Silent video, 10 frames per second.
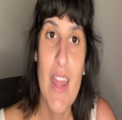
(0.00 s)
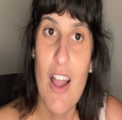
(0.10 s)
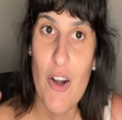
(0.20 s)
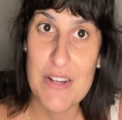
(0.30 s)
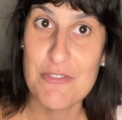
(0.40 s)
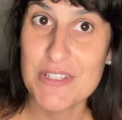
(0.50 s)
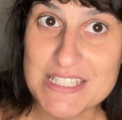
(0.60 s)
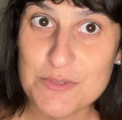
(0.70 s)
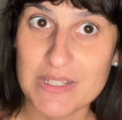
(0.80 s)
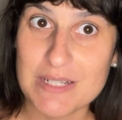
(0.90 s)
All right, for
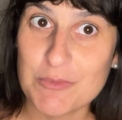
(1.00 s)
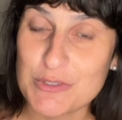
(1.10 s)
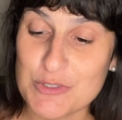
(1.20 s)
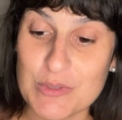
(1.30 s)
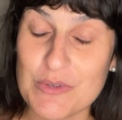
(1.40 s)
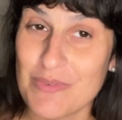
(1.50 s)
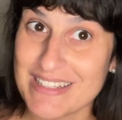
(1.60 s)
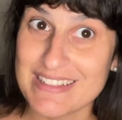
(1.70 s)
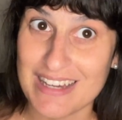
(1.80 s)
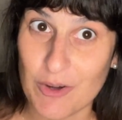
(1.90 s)
this one, I'm going to do it
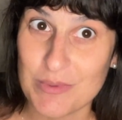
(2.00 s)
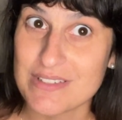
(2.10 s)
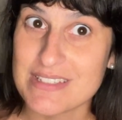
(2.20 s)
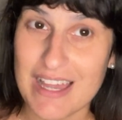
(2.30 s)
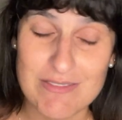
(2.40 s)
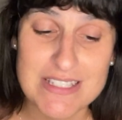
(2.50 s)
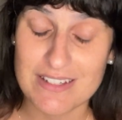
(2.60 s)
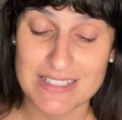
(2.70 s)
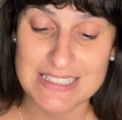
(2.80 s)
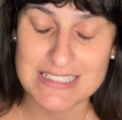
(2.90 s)
right now because I haven't
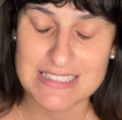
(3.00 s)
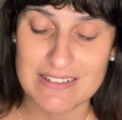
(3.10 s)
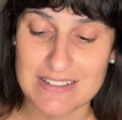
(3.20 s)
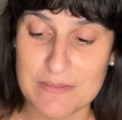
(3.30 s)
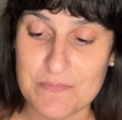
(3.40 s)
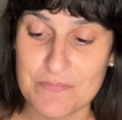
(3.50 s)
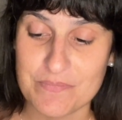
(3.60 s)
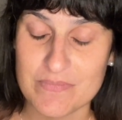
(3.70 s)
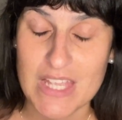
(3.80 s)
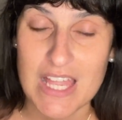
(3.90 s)
done it.
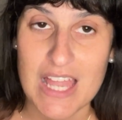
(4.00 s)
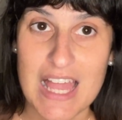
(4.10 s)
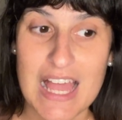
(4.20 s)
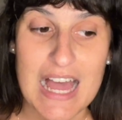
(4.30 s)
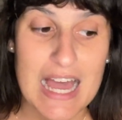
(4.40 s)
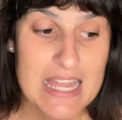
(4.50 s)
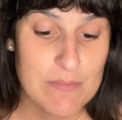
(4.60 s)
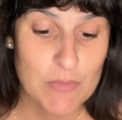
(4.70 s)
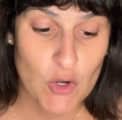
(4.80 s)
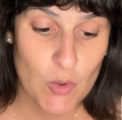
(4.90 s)
I
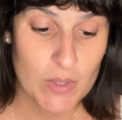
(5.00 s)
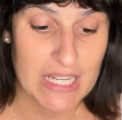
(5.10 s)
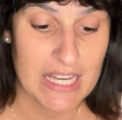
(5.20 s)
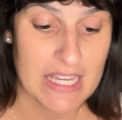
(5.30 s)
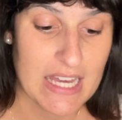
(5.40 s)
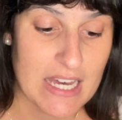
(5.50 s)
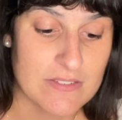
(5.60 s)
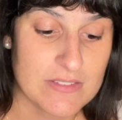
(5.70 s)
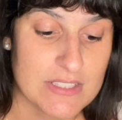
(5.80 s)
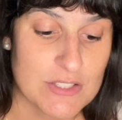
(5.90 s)

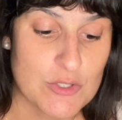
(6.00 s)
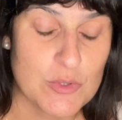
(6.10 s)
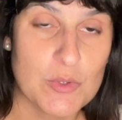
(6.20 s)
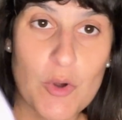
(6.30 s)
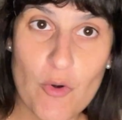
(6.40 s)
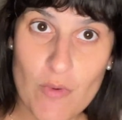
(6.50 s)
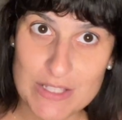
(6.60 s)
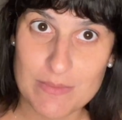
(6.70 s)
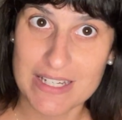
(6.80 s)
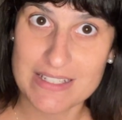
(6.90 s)
have to
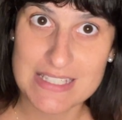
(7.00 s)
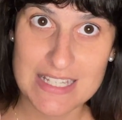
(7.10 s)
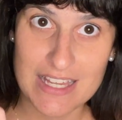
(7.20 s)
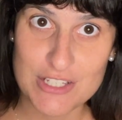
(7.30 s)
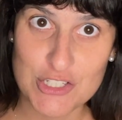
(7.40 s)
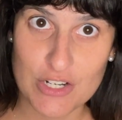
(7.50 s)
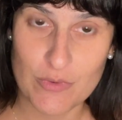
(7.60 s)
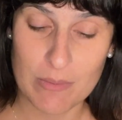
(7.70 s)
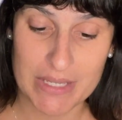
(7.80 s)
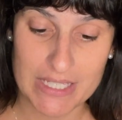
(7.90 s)
randomize a
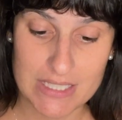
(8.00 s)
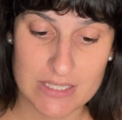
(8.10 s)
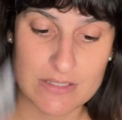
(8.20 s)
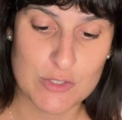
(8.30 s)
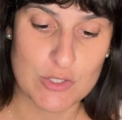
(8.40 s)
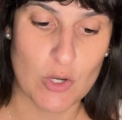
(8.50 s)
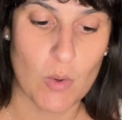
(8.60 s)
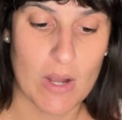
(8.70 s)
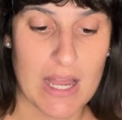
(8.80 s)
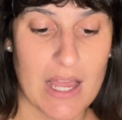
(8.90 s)
genre pick.
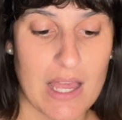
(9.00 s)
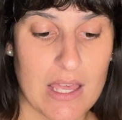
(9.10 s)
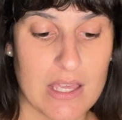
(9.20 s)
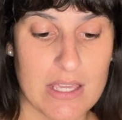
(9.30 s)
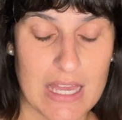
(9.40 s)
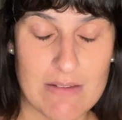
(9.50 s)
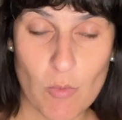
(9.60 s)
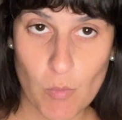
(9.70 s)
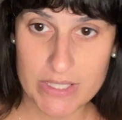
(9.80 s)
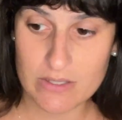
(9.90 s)
So I have a
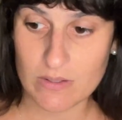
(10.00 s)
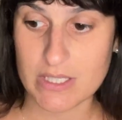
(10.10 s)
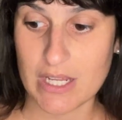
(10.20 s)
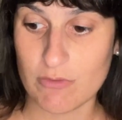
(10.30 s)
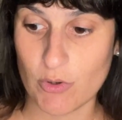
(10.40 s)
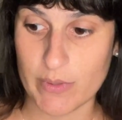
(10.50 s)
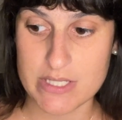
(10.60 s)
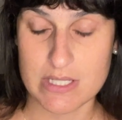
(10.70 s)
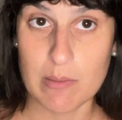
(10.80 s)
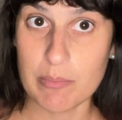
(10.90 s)
wheel that I have already
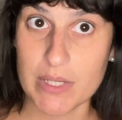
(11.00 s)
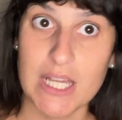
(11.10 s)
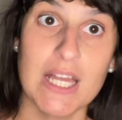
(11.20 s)
set up,